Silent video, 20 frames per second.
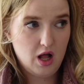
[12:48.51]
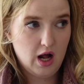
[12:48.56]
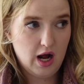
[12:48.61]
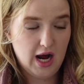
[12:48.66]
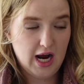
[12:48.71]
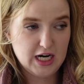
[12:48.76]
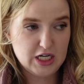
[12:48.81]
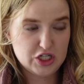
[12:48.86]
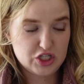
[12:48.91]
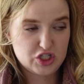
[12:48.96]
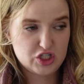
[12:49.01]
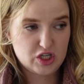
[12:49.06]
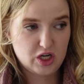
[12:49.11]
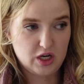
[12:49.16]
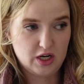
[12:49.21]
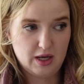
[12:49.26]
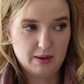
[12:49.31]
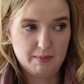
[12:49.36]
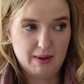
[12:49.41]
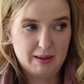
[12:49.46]
I just
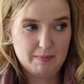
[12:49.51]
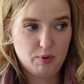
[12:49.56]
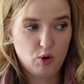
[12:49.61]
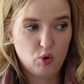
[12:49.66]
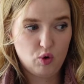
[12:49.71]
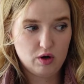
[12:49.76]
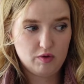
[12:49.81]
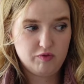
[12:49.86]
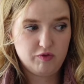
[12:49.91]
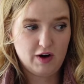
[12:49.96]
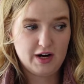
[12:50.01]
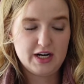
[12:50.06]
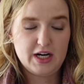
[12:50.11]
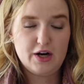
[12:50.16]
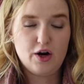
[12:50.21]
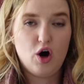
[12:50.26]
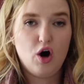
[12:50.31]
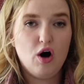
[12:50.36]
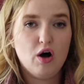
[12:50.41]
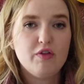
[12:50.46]
couldn't. My poor friend
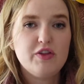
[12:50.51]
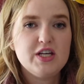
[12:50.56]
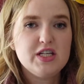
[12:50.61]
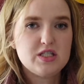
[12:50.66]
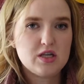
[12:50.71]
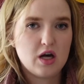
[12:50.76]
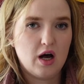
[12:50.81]
and all these